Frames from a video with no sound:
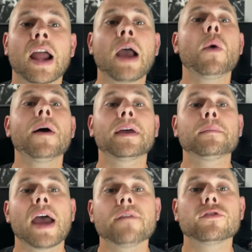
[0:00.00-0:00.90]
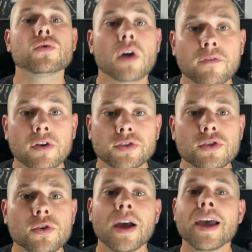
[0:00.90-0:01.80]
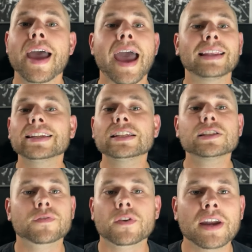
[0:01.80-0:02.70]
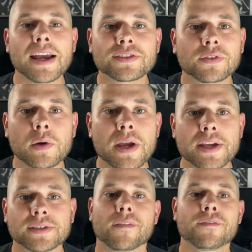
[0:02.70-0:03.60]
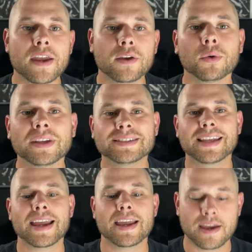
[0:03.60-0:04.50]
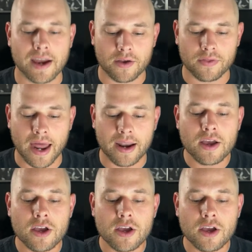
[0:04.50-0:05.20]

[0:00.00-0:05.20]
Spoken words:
I want them to have you covered too, at least for the next 3 weeks. FanDuel is taking care of that.